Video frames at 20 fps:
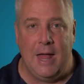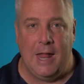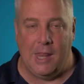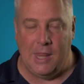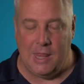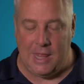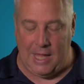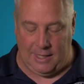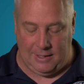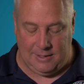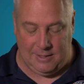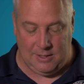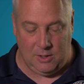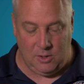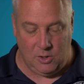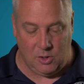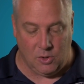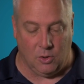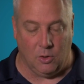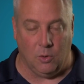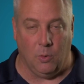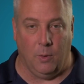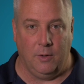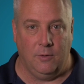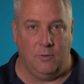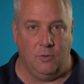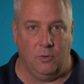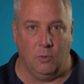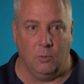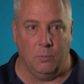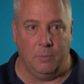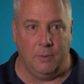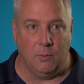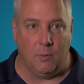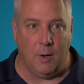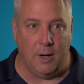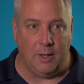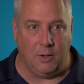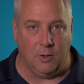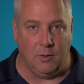that you're going to be
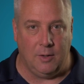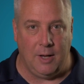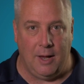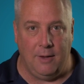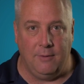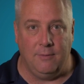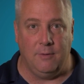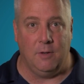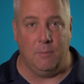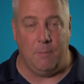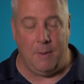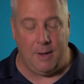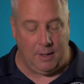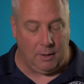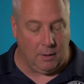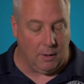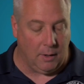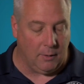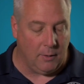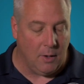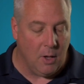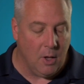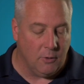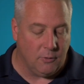writing your case and debating on.